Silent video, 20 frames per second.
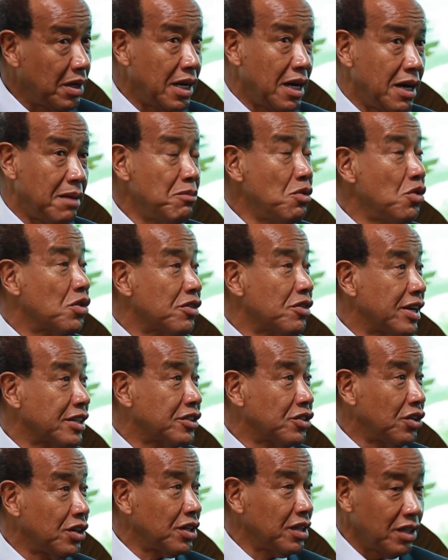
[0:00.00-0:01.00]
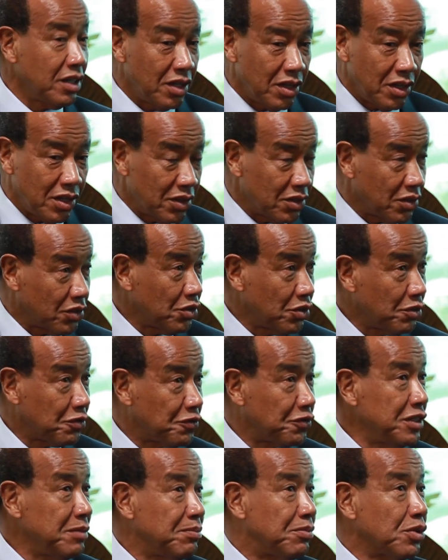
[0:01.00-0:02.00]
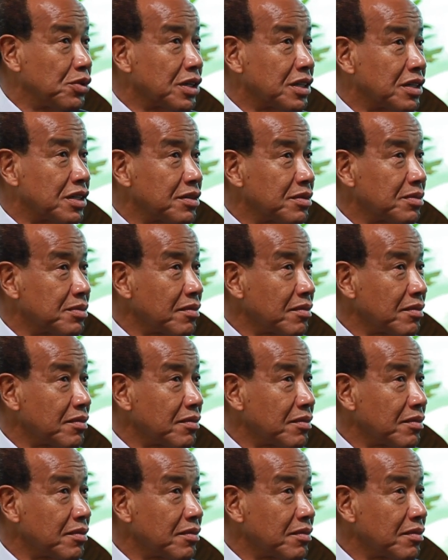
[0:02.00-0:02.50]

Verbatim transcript: Boca Raton to Freeport.